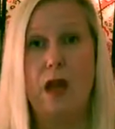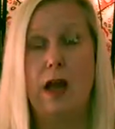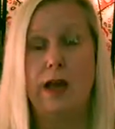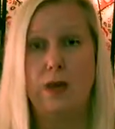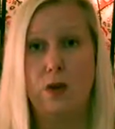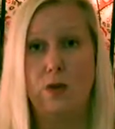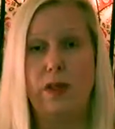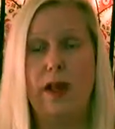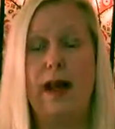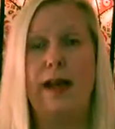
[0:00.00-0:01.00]
I know
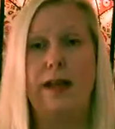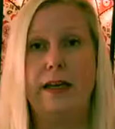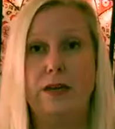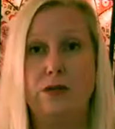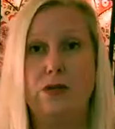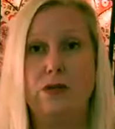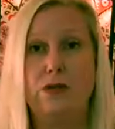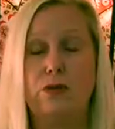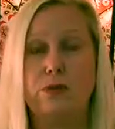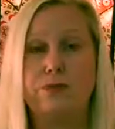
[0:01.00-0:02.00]
that I need
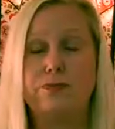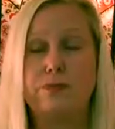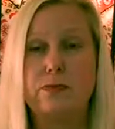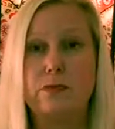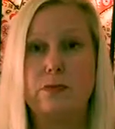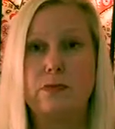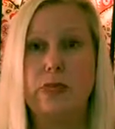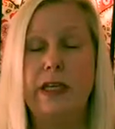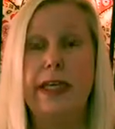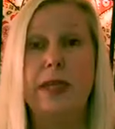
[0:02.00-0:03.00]
to
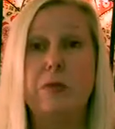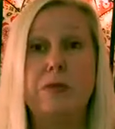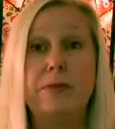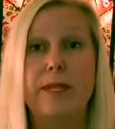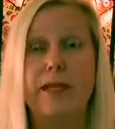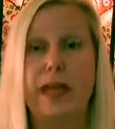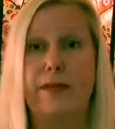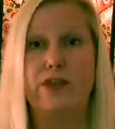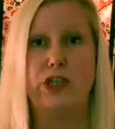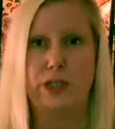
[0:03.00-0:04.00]
implement
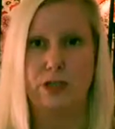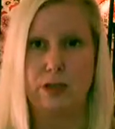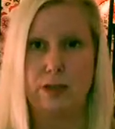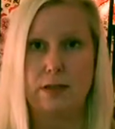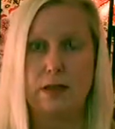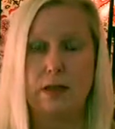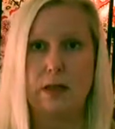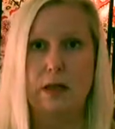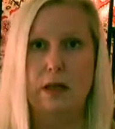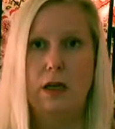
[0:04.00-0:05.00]
life changes.
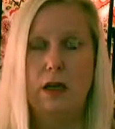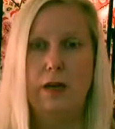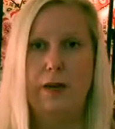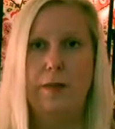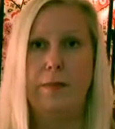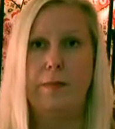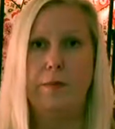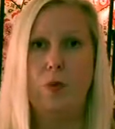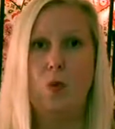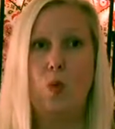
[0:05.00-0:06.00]

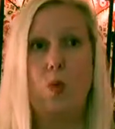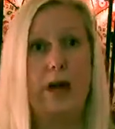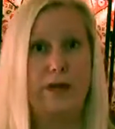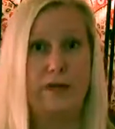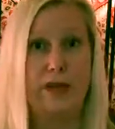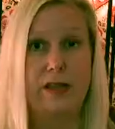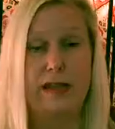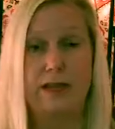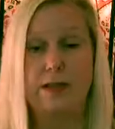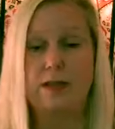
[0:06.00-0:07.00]
One of the
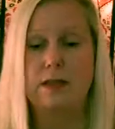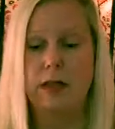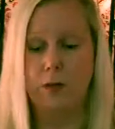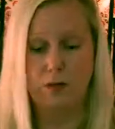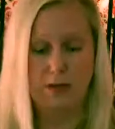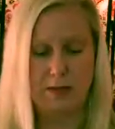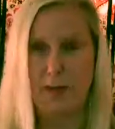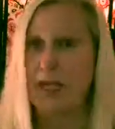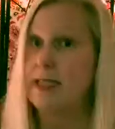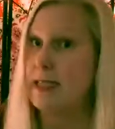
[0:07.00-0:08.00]
things, I wrote some
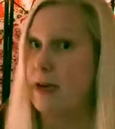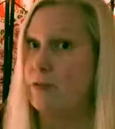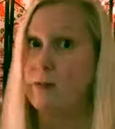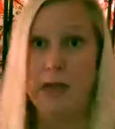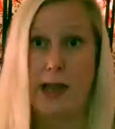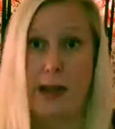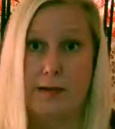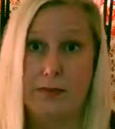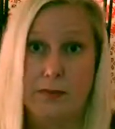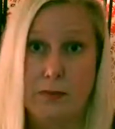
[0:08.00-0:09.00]
things down,
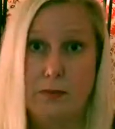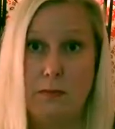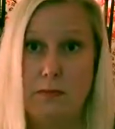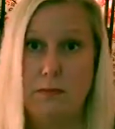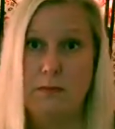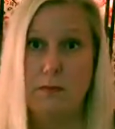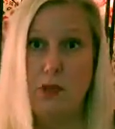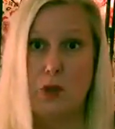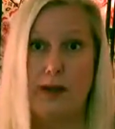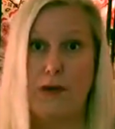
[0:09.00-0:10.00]
again,
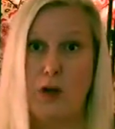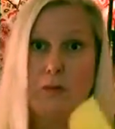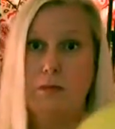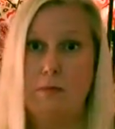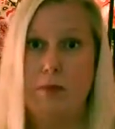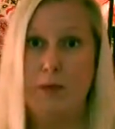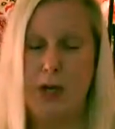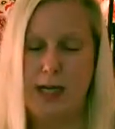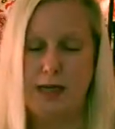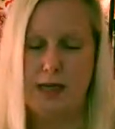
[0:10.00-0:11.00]
don't have it all
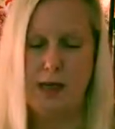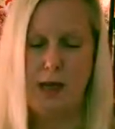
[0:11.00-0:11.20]
memorized,